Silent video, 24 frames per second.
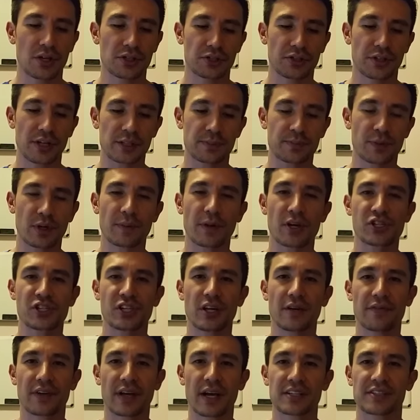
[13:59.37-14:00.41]
So that's pretty much
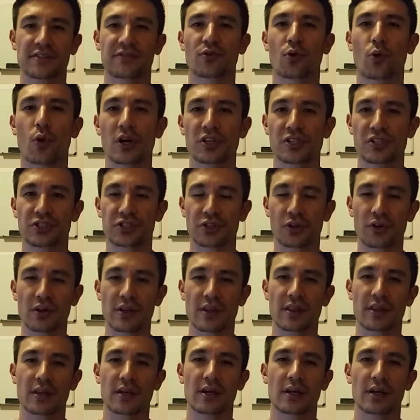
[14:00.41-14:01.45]
it. If you guys have questions or
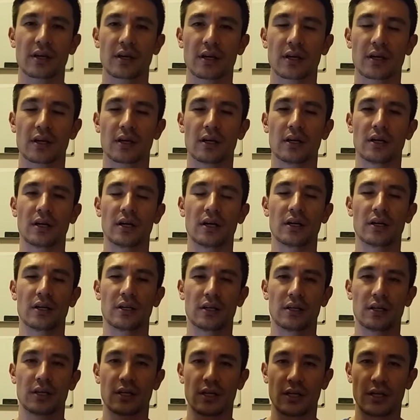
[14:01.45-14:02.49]
anything,
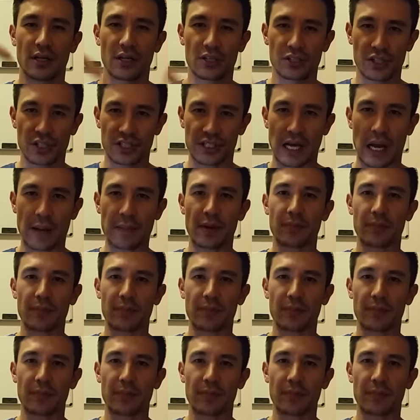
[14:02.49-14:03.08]
just